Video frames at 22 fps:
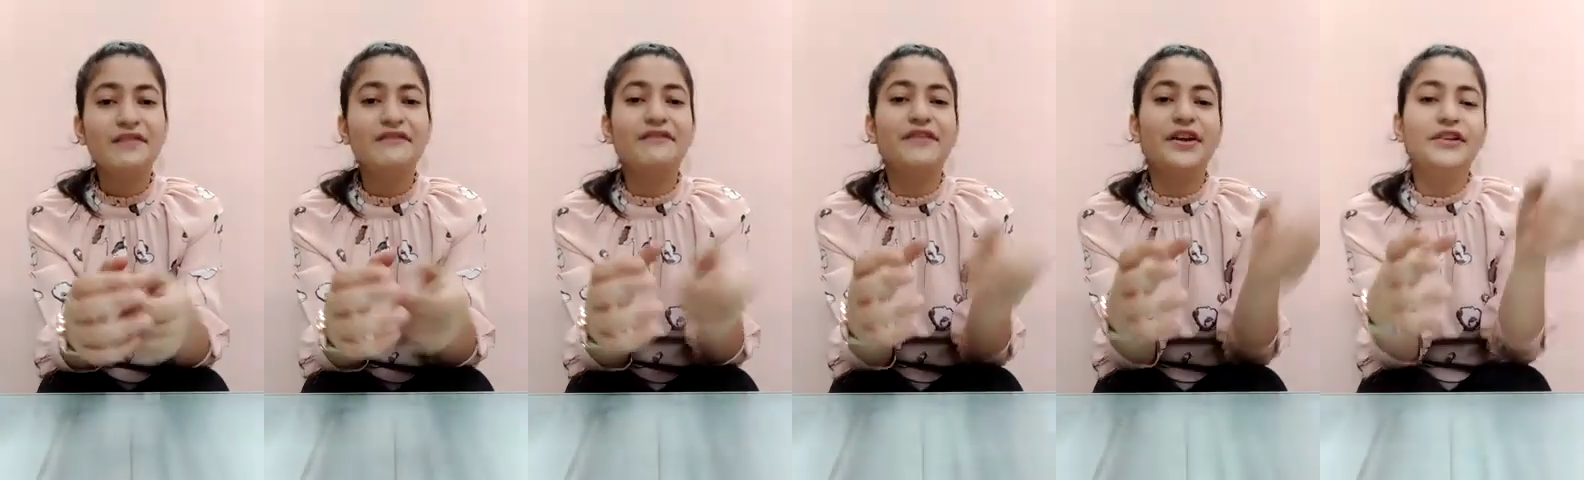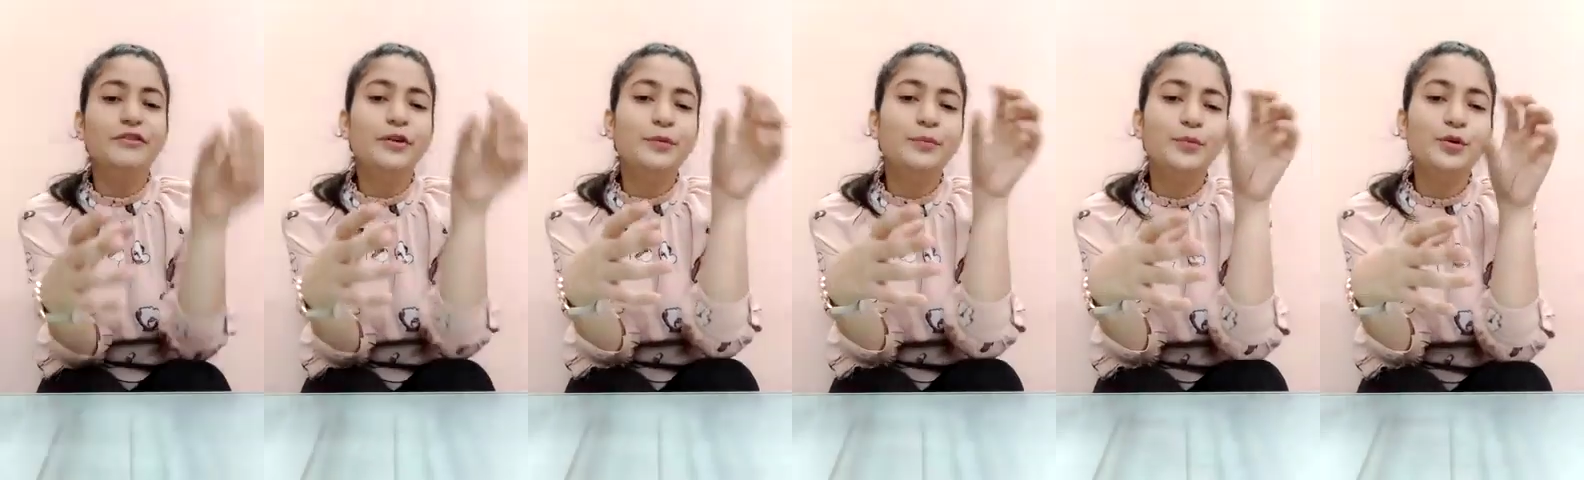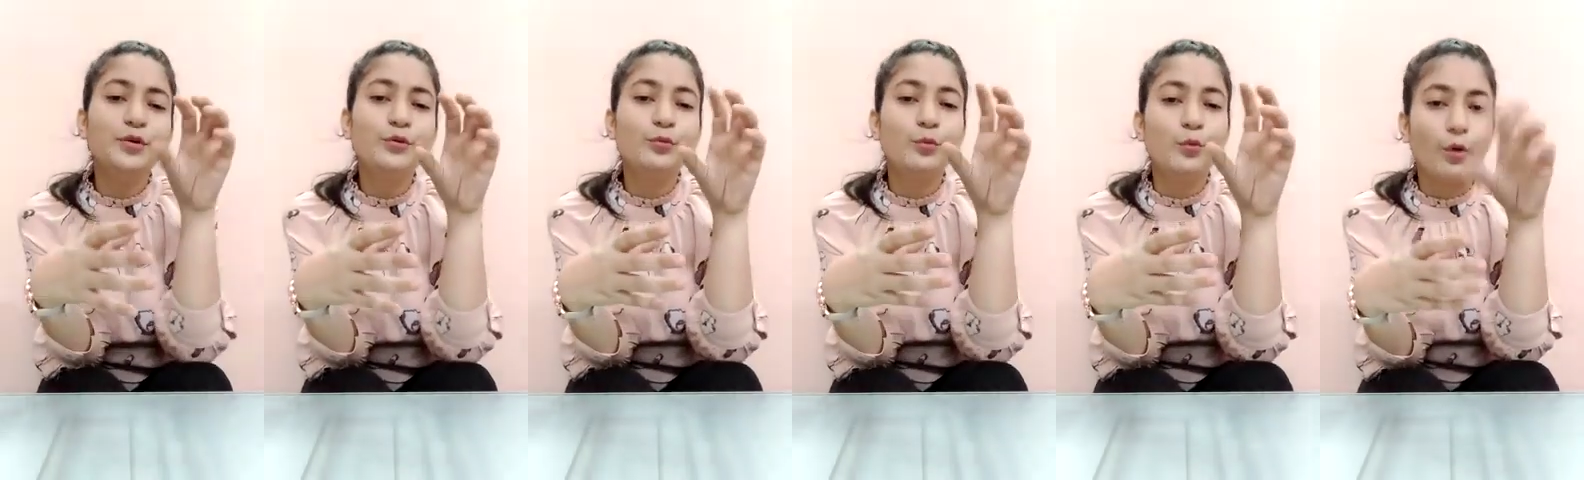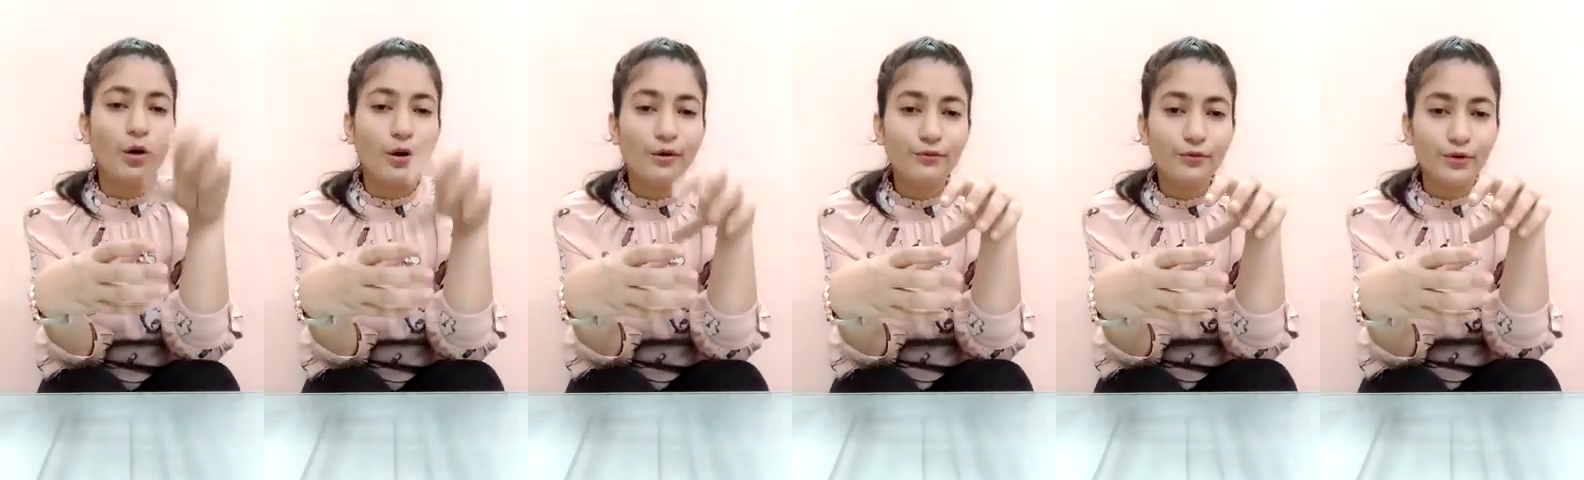when we put
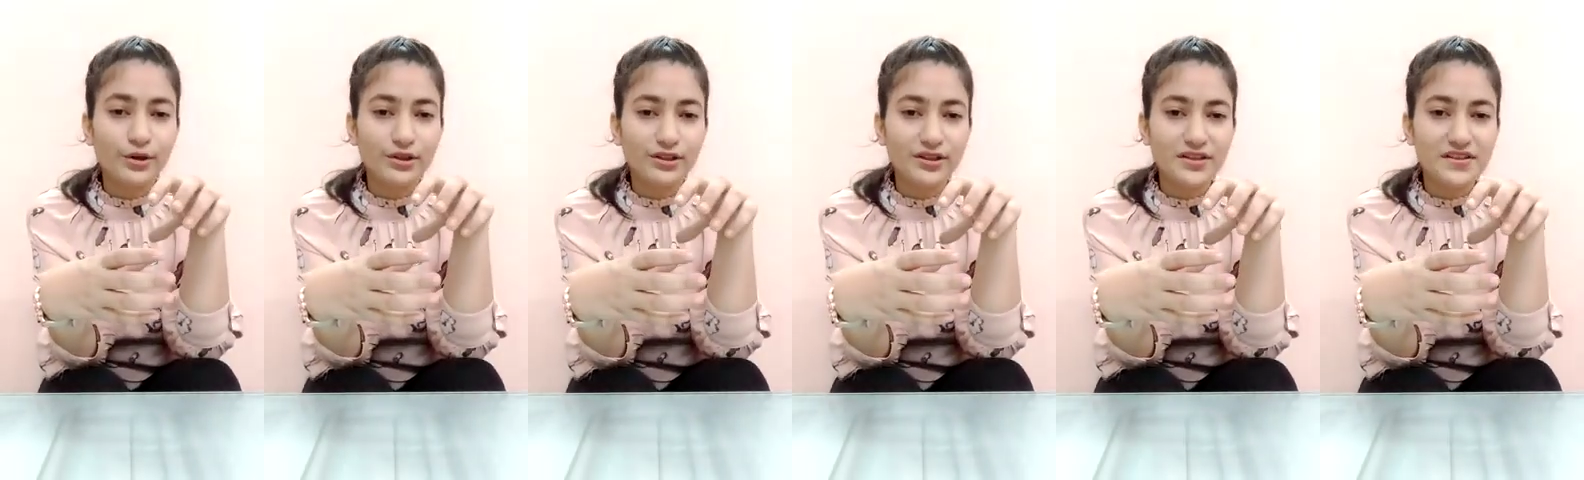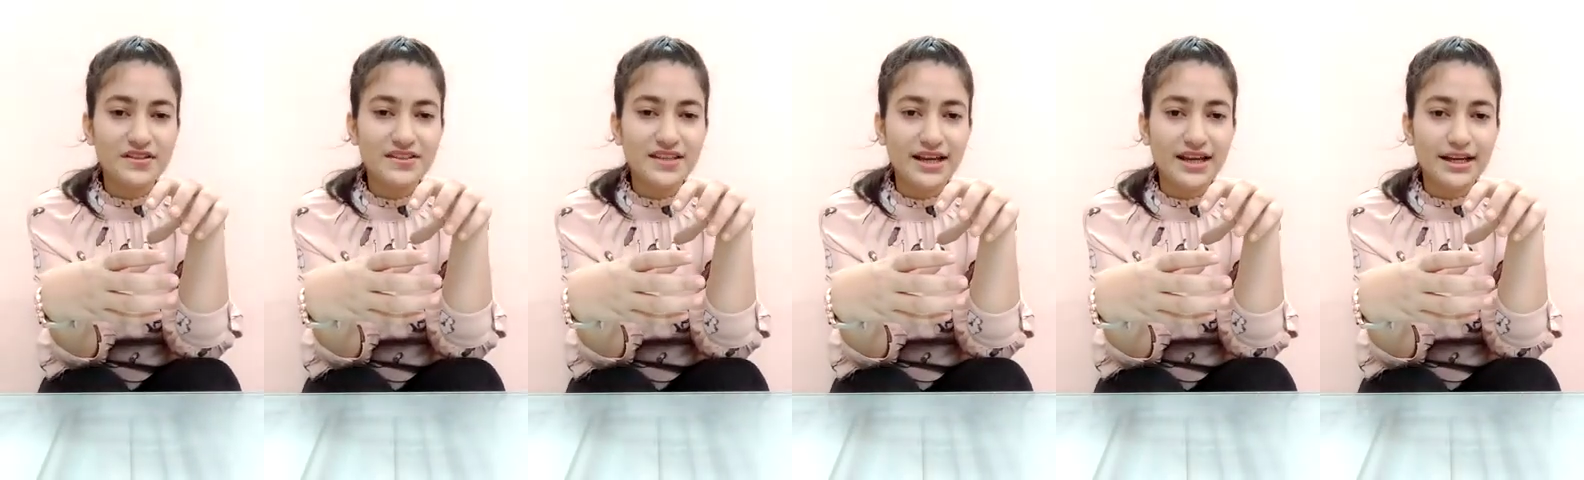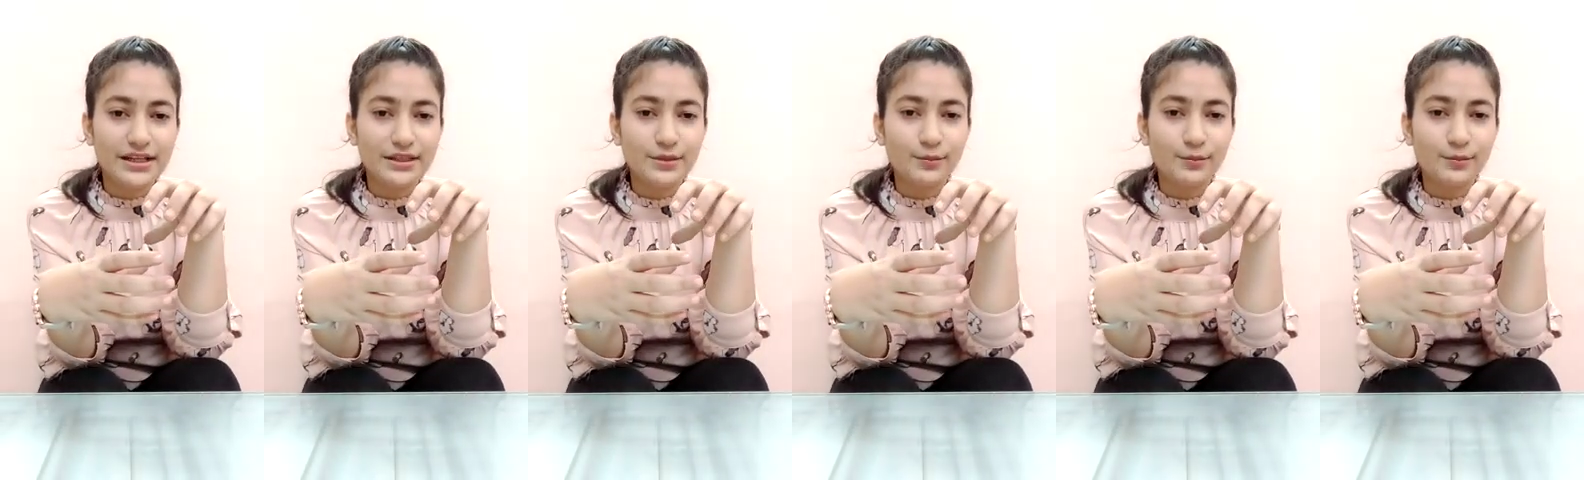warm water inside